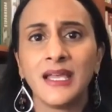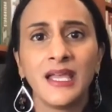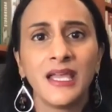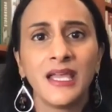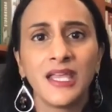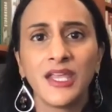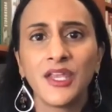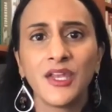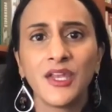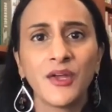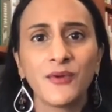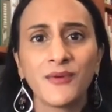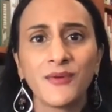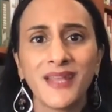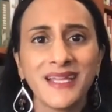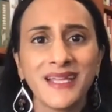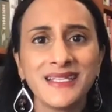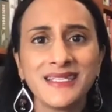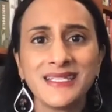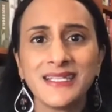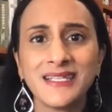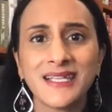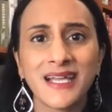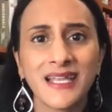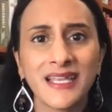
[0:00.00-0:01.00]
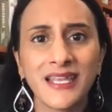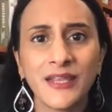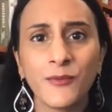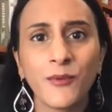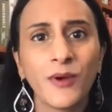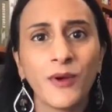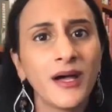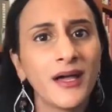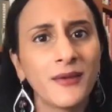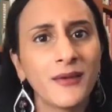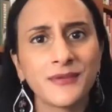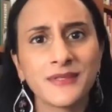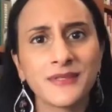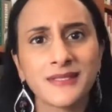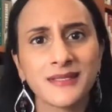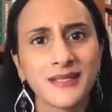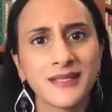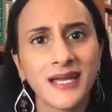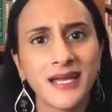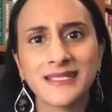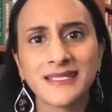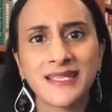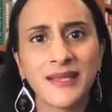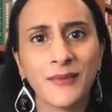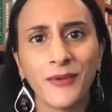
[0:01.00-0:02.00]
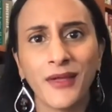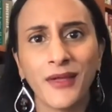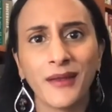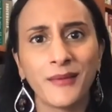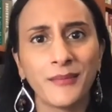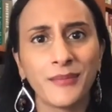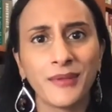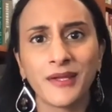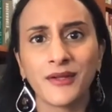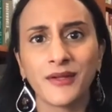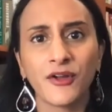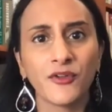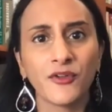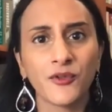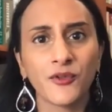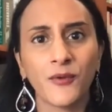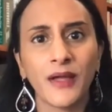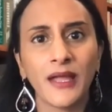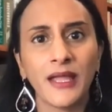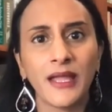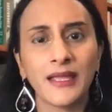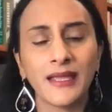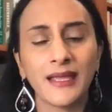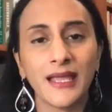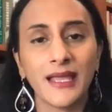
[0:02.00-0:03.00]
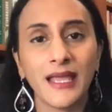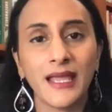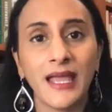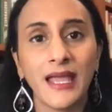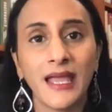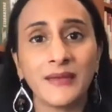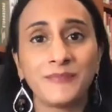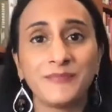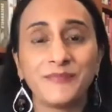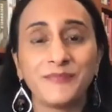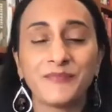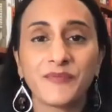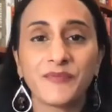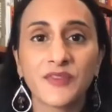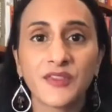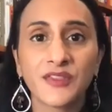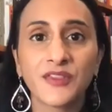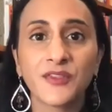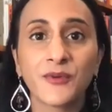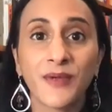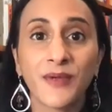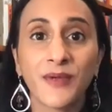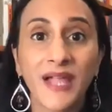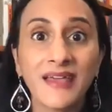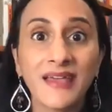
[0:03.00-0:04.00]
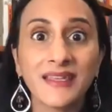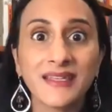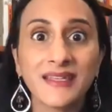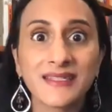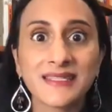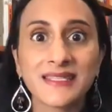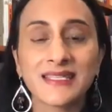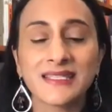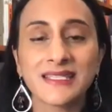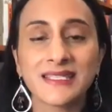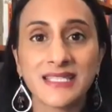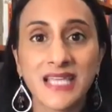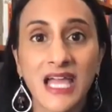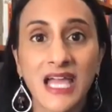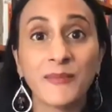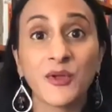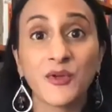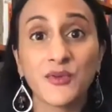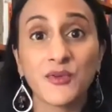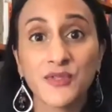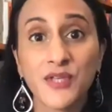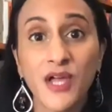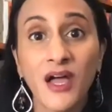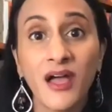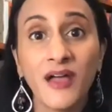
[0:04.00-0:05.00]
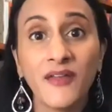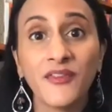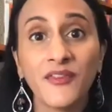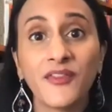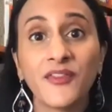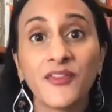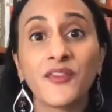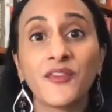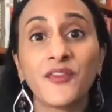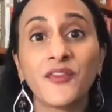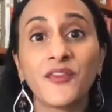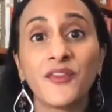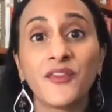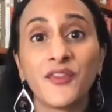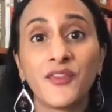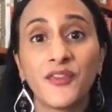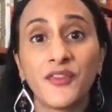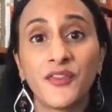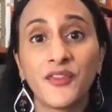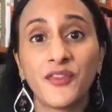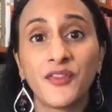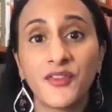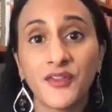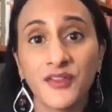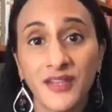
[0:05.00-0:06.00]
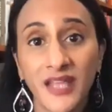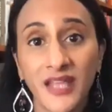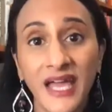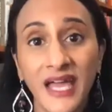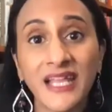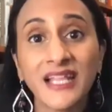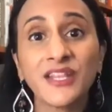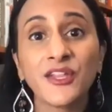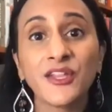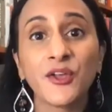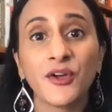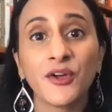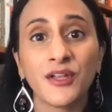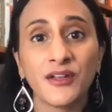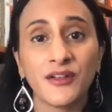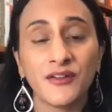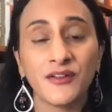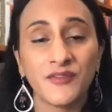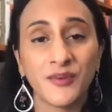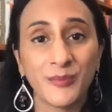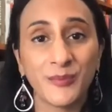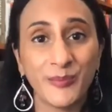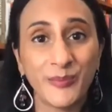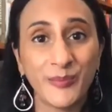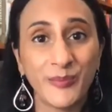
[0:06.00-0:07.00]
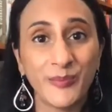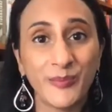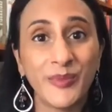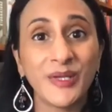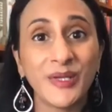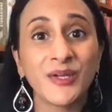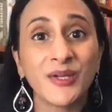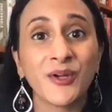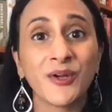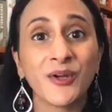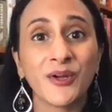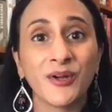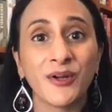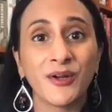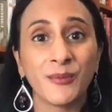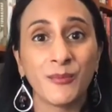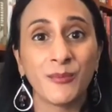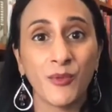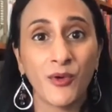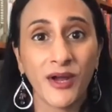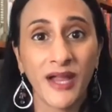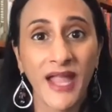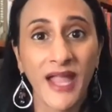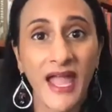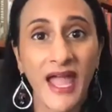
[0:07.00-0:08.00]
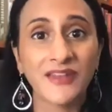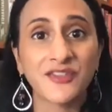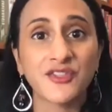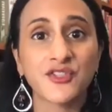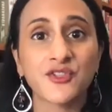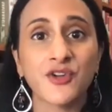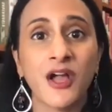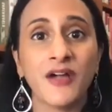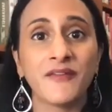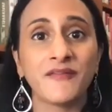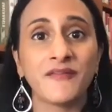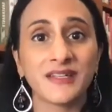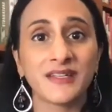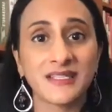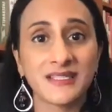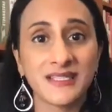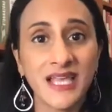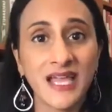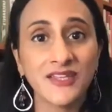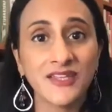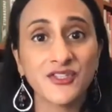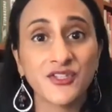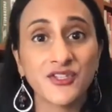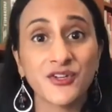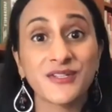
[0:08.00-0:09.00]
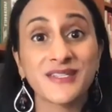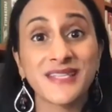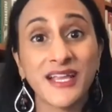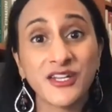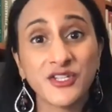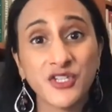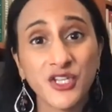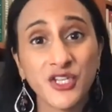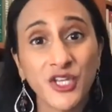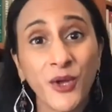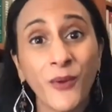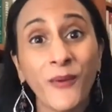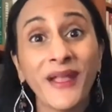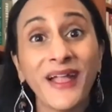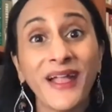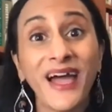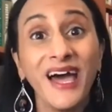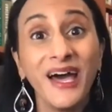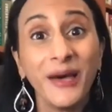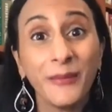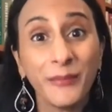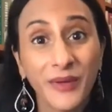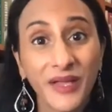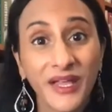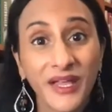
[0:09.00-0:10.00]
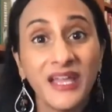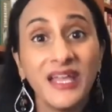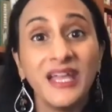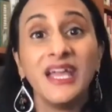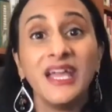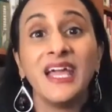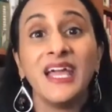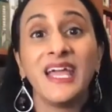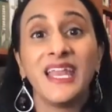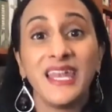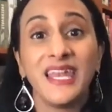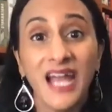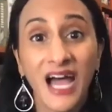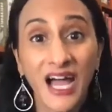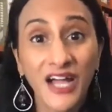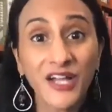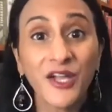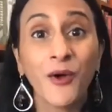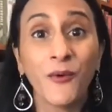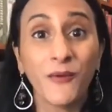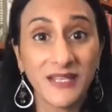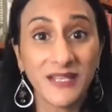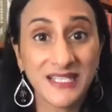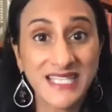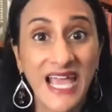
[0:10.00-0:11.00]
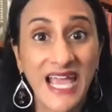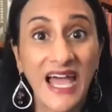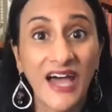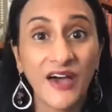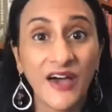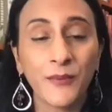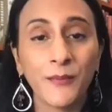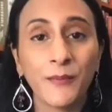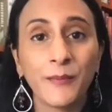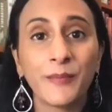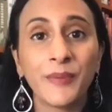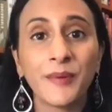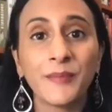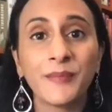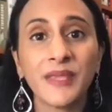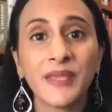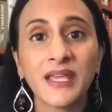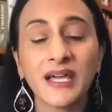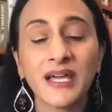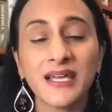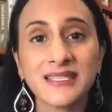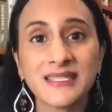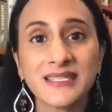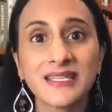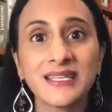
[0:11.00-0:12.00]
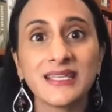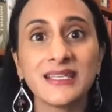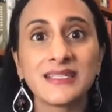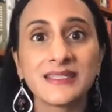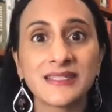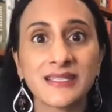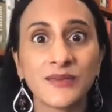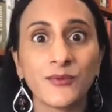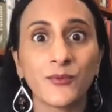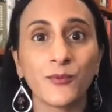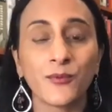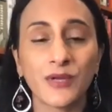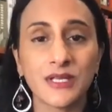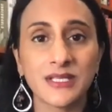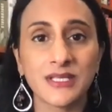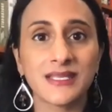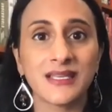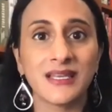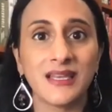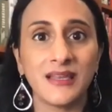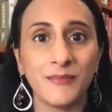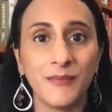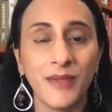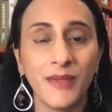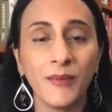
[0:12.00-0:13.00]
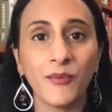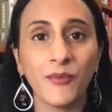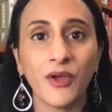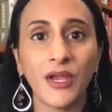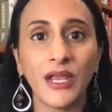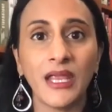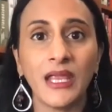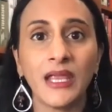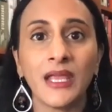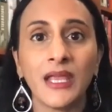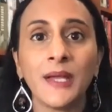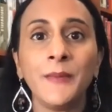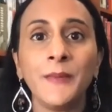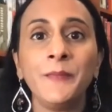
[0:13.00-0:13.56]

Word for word: you know, 1991 was the last time we had a big earthquake. And the reality is, as time goes on, the likelihood of a bigger, more catastrophic disaster is actually going up, not going down. But because it isn't recent in memory,